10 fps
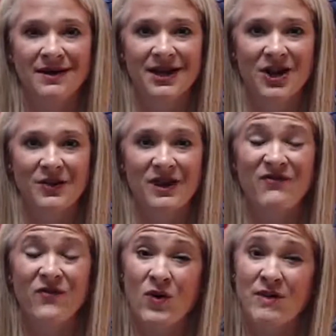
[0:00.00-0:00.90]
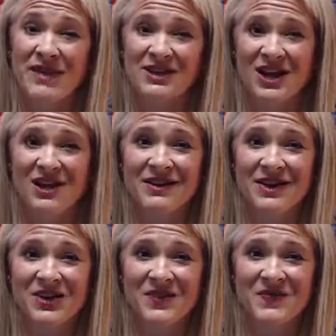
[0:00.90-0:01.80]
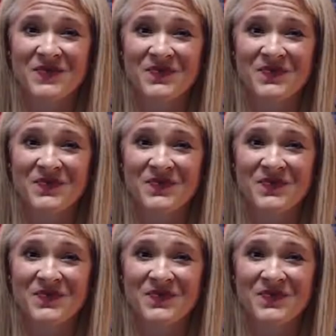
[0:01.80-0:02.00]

he formed that child in you.